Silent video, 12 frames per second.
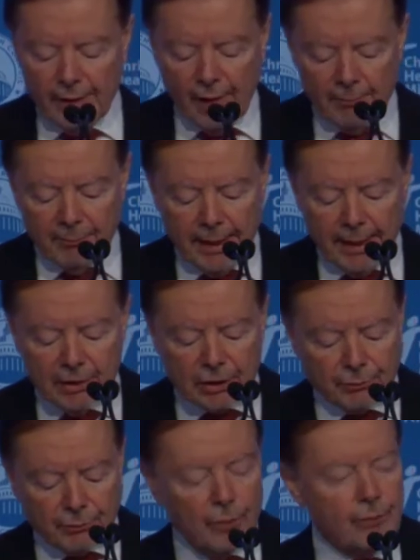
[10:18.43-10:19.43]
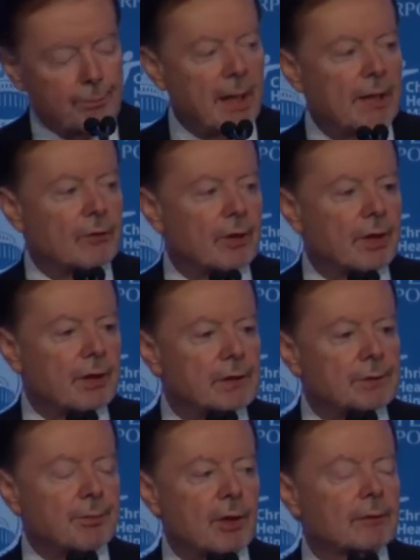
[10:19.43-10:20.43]
nominates Ruth Bader
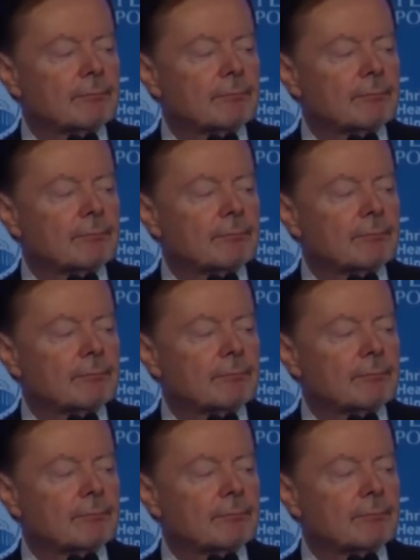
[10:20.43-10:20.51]
Ginsburg.